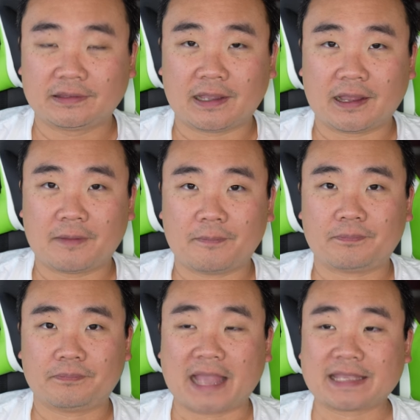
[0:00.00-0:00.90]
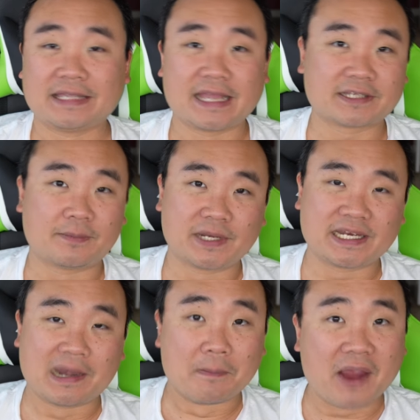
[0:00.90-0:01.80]
Um, I can get someone
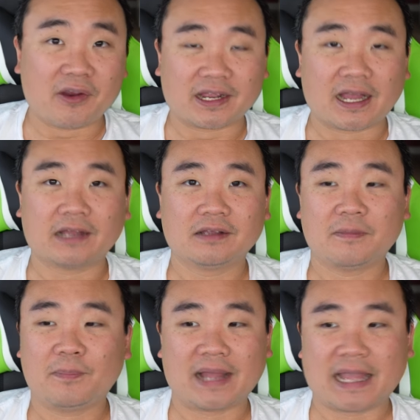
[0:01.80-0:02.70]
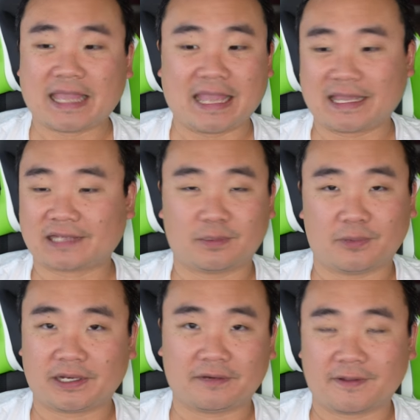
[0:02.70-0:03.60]
in America, but I can't get
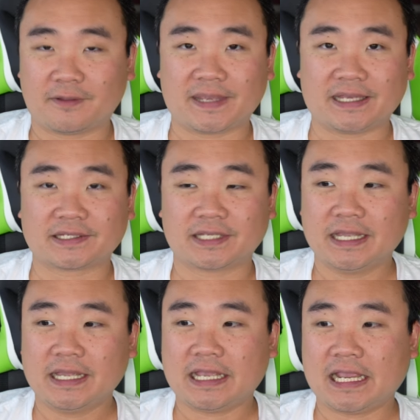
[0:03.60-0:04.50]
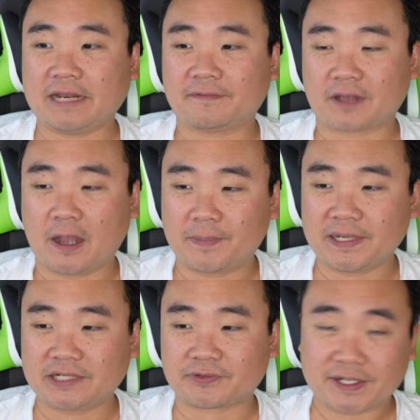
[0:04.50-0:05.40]
someone in the Philippines. And if the
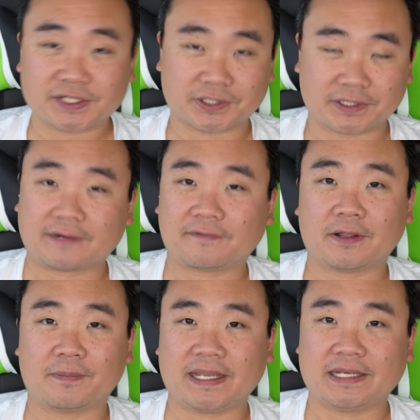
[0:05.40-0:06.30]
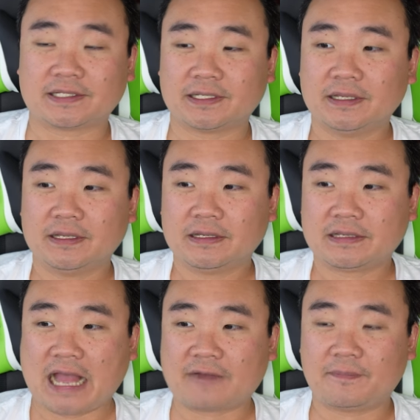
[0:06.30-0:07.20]
company is registered in the Philippines,
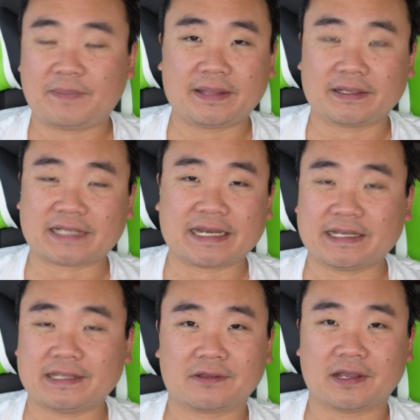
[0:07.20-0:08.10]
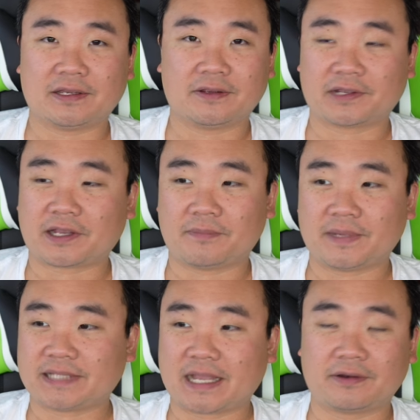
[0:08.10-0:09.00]
God forbid there's anything you can do. The
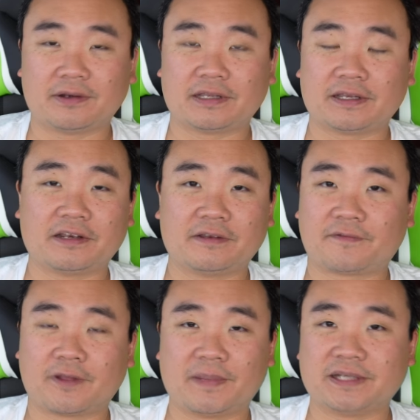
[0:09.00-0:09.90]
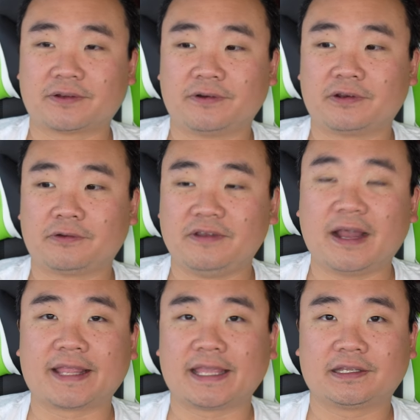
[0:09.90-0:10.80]
government's not going in the Philippines going to do
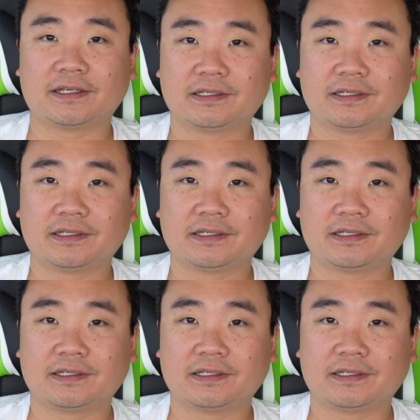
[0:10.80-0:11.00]
nothing.